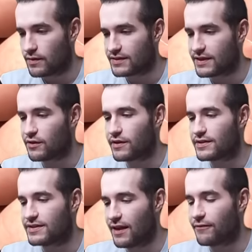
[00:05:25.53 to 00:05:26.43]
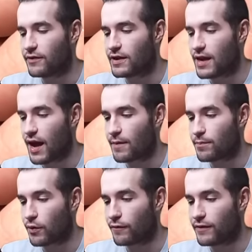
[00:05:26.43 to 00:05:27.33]
The centering is definitely
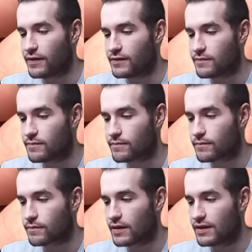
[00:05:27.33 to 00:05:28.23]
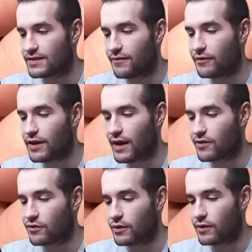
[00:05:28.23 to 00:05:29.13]
not perfect. It's definitely
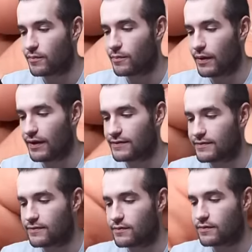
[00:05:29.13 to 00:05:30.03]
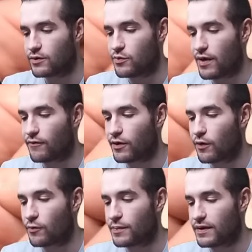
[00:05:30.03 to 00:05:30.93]
not good, but you never
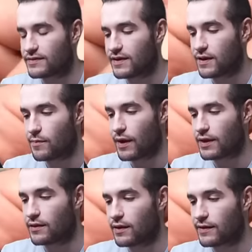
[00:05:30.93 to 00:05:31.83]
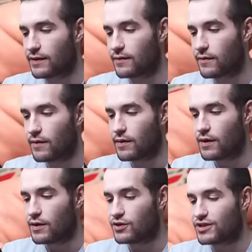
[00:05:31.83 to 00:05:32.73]
know with P S A. You might get lucky.
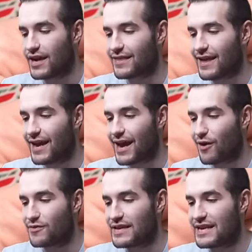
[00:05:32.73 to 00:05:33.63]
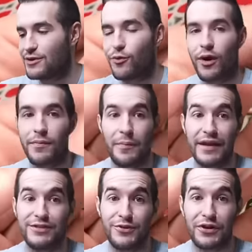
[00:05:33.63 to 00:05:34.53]
Check that out. Needleworm, the
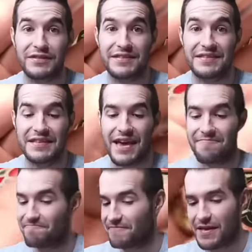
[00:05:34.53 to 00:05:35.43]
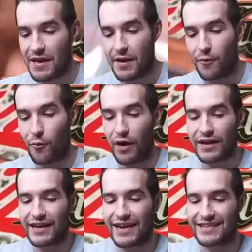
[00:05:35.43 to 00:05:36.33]
best two cards in the set.
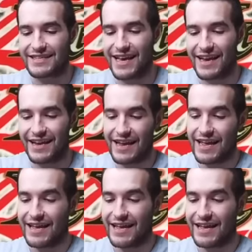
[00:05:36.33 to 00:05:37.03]
What can I say?